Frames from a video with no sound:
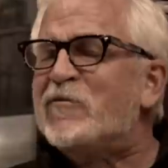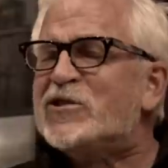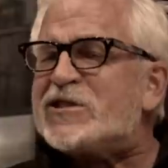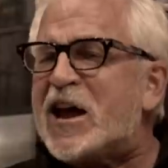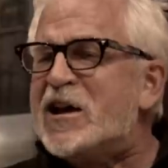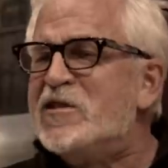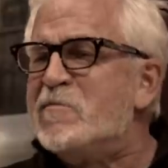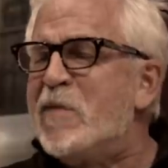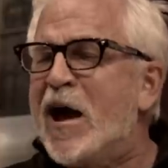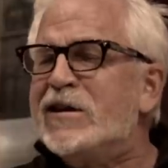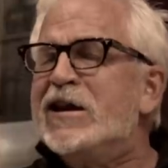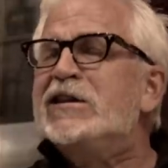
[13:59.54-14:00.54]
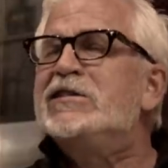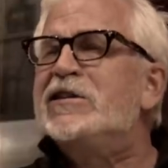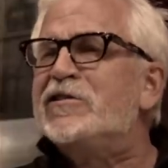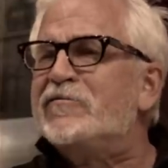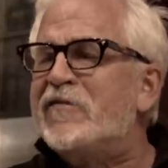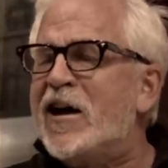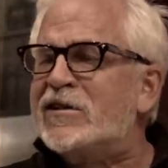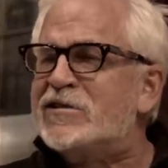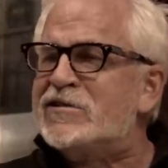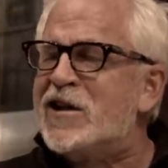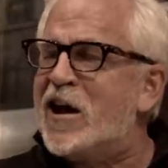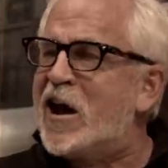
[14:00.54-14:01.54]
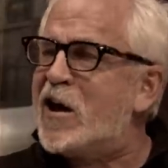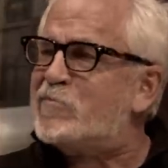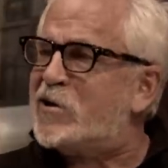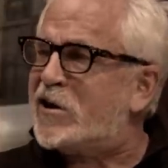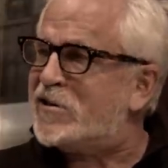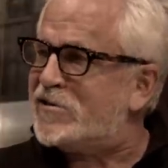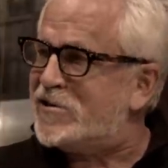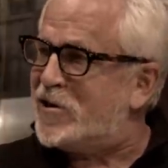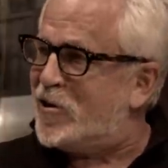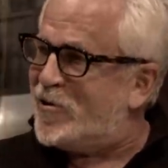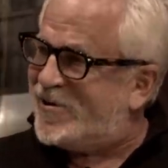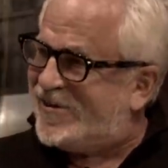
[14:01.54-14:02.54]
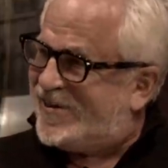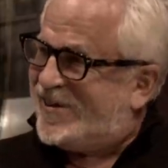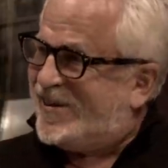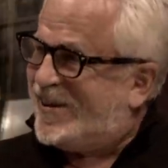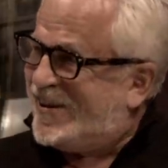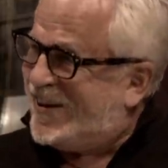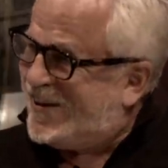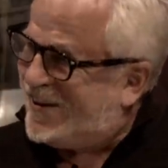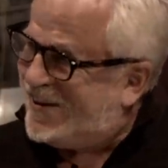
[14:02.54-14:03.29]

to have a saying in the band: "Get into the fact it's not happening," you know oh wow.